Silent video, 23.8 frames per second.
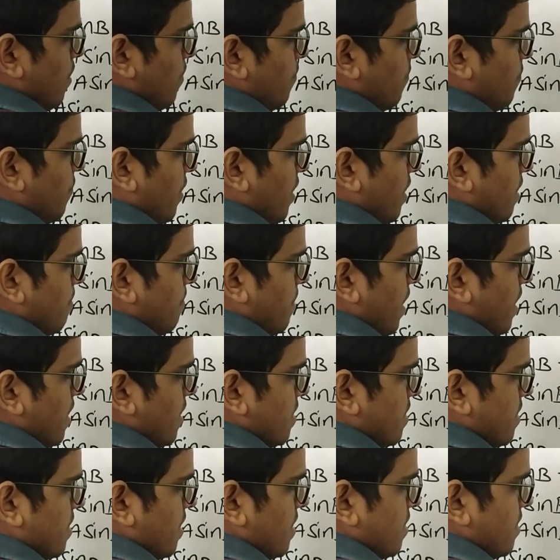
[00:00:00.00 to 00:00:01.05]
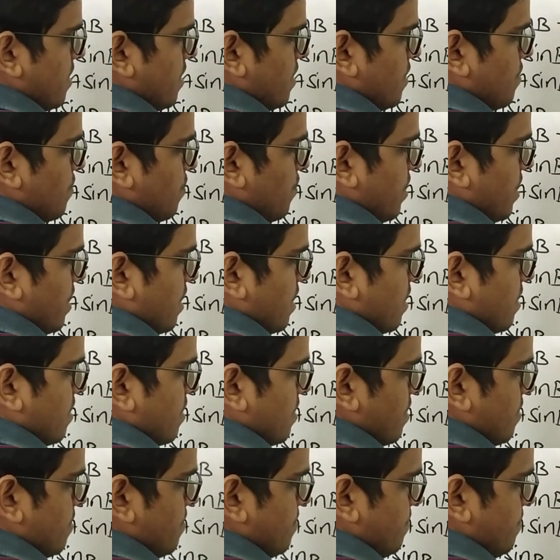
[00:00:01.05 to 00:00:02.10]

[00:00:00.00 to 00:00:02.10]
1 minus tangent square x.